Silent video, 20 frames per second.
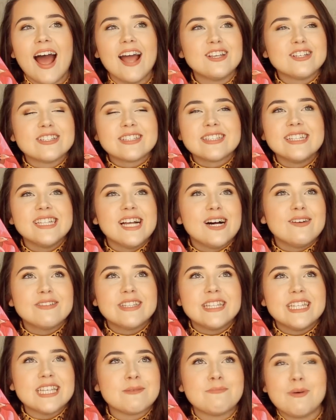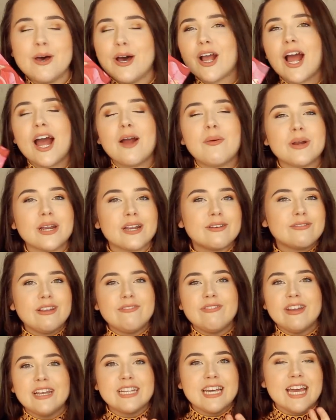I just loved this book. I want to
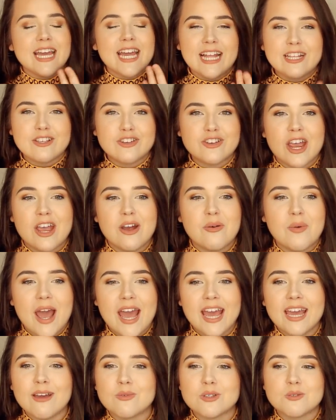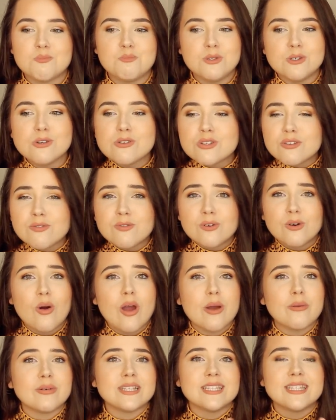reread it again straight away. It was beautiful,
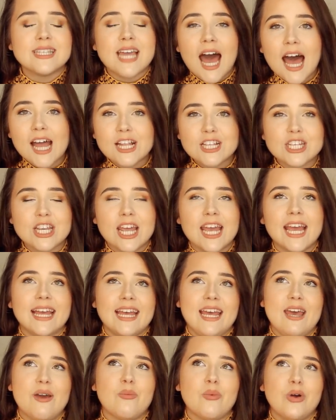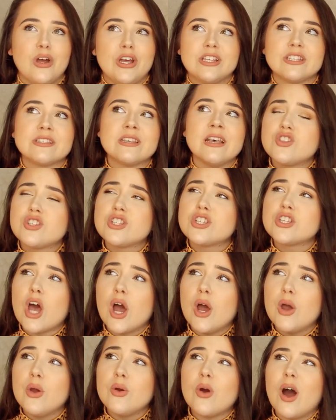it was touching, it was
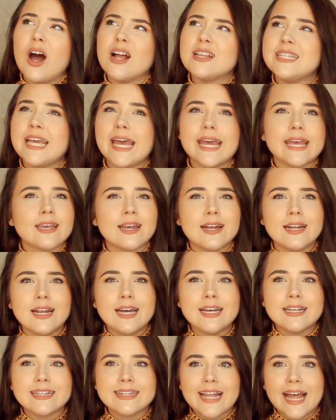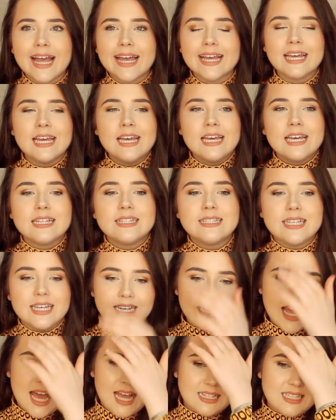so articulate. Like,
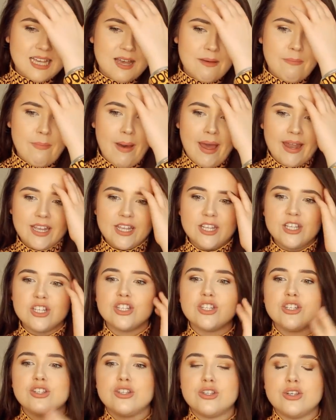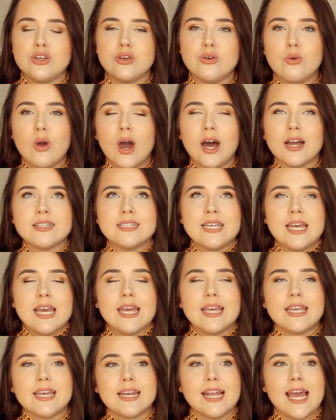Dean Atta managed to
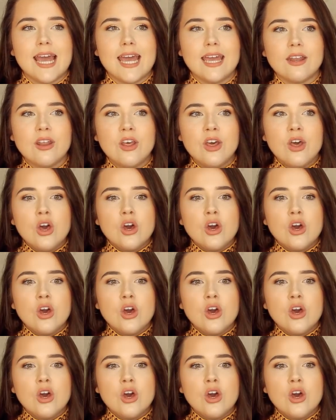articulate